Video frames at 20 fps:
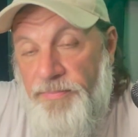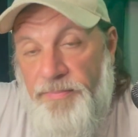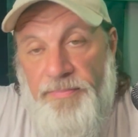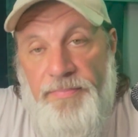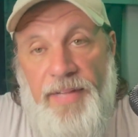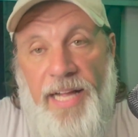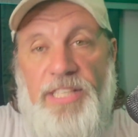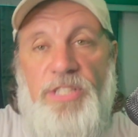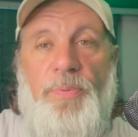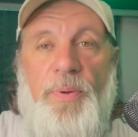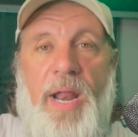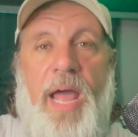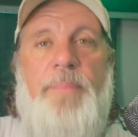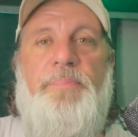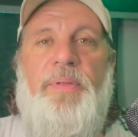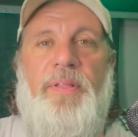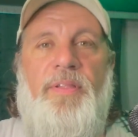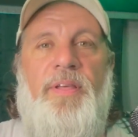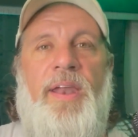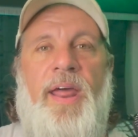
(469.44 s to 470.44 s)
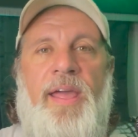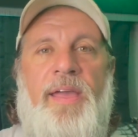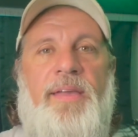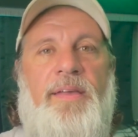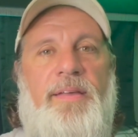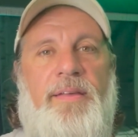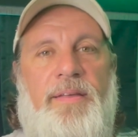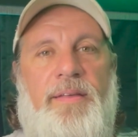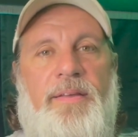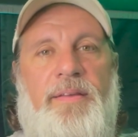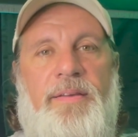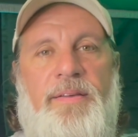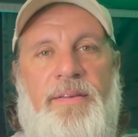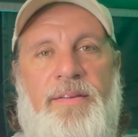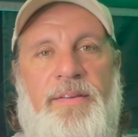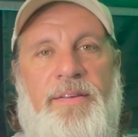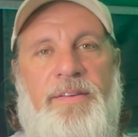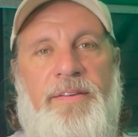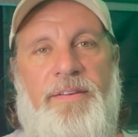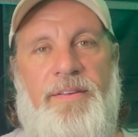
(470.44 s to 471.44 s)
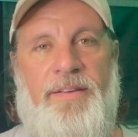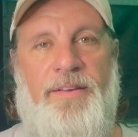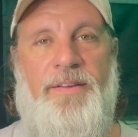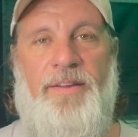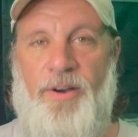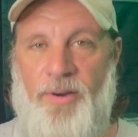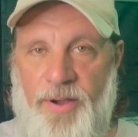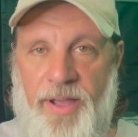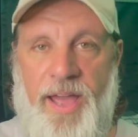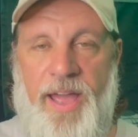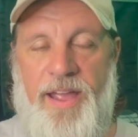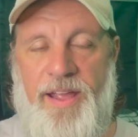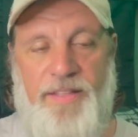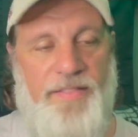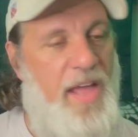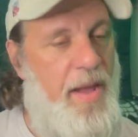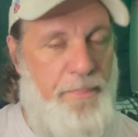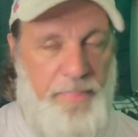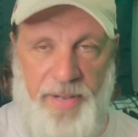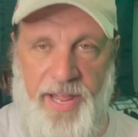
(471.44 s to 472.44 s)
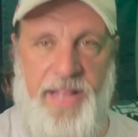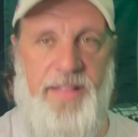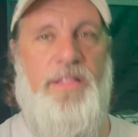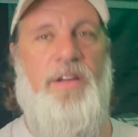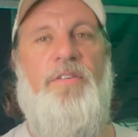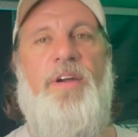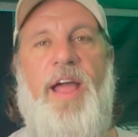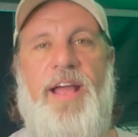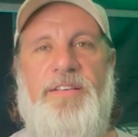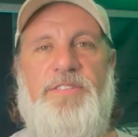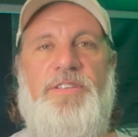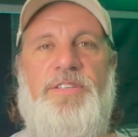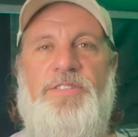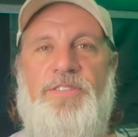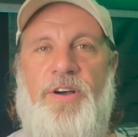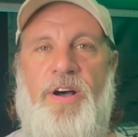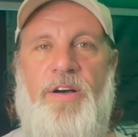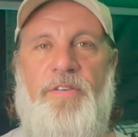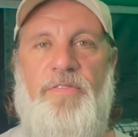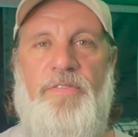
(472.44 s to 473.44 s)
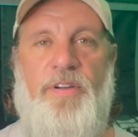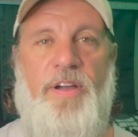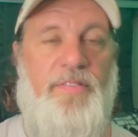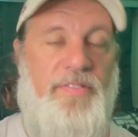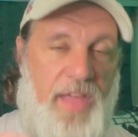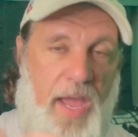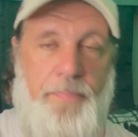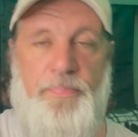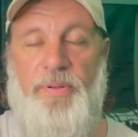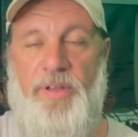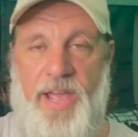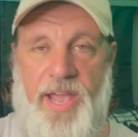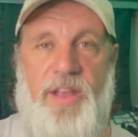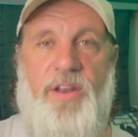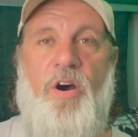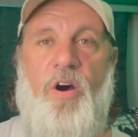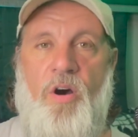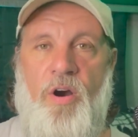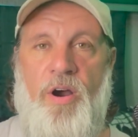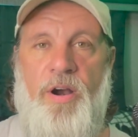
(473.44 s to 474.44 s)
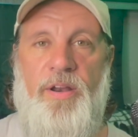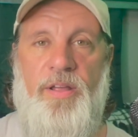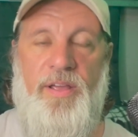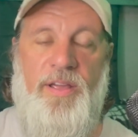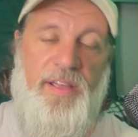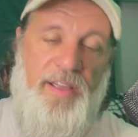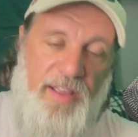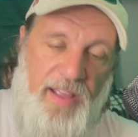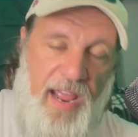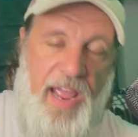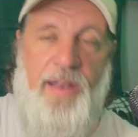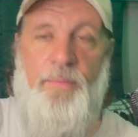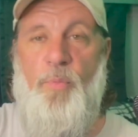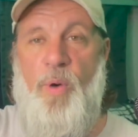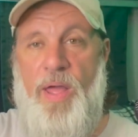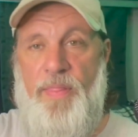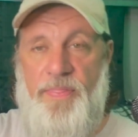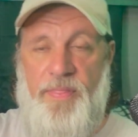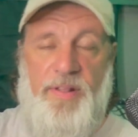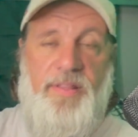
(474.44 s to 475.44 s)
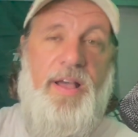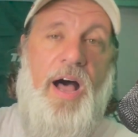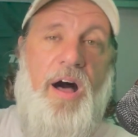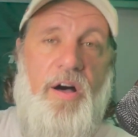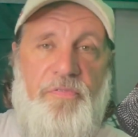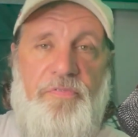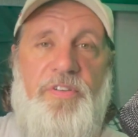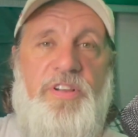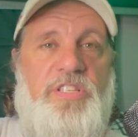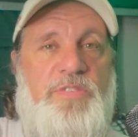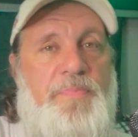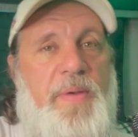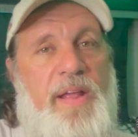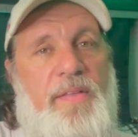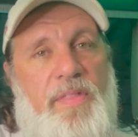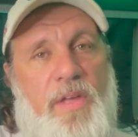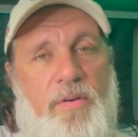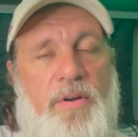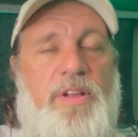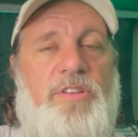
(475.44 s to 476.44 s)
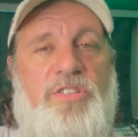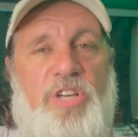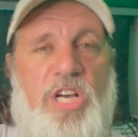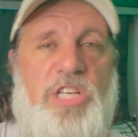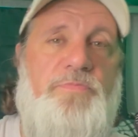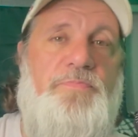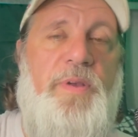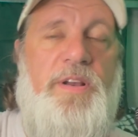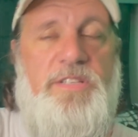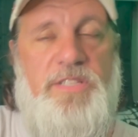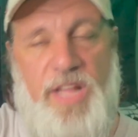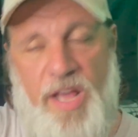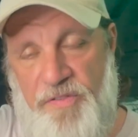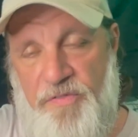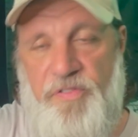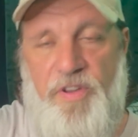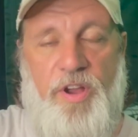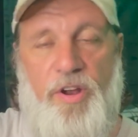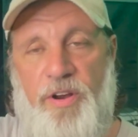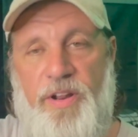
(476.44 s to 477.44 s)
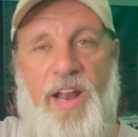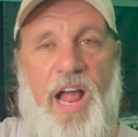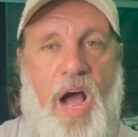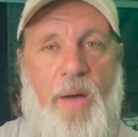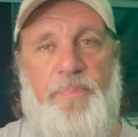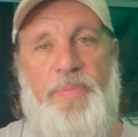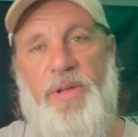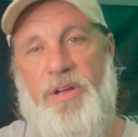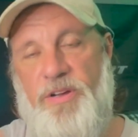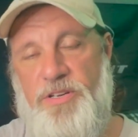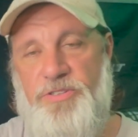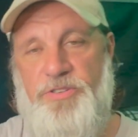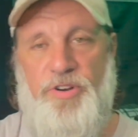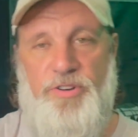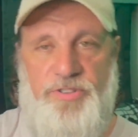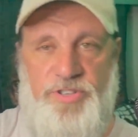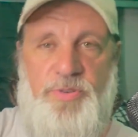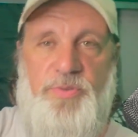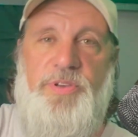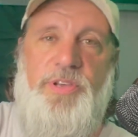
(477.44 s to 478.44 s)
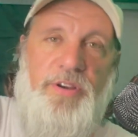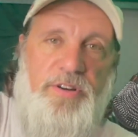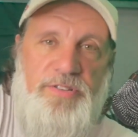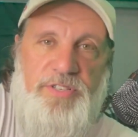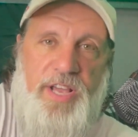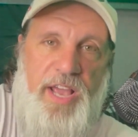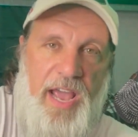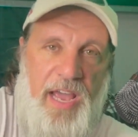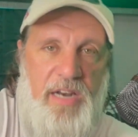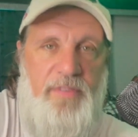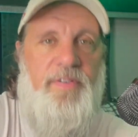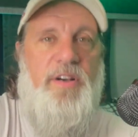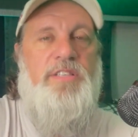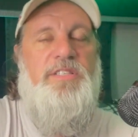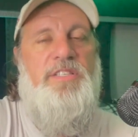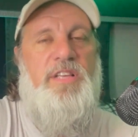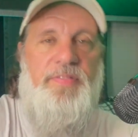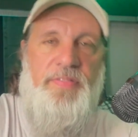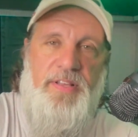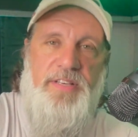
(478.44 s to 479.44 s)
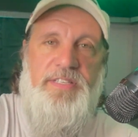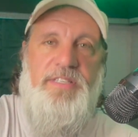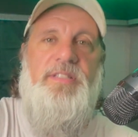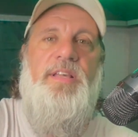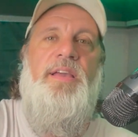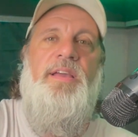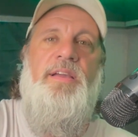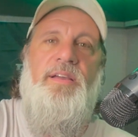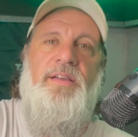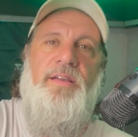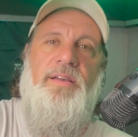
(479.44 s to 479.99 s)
That's what happened today. Okay? They played their asses off, they played hard. And when the Dolphins made their adjustments, they figured it out because they're two years ahead of us in this thing.